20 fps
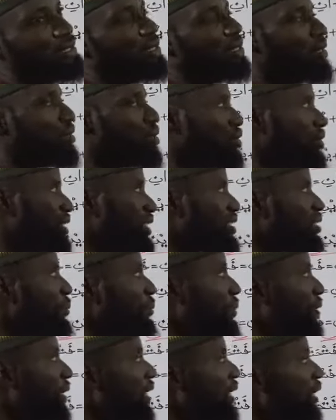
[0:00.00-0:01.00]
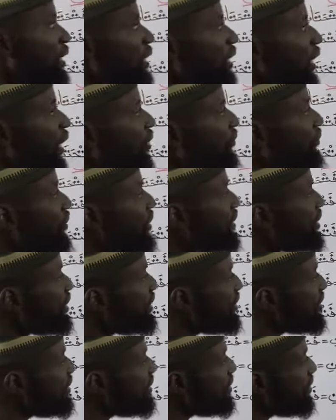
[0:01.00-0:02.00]
So simply, if it
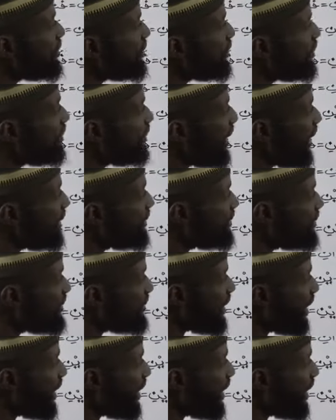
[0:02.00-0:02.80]
is like this,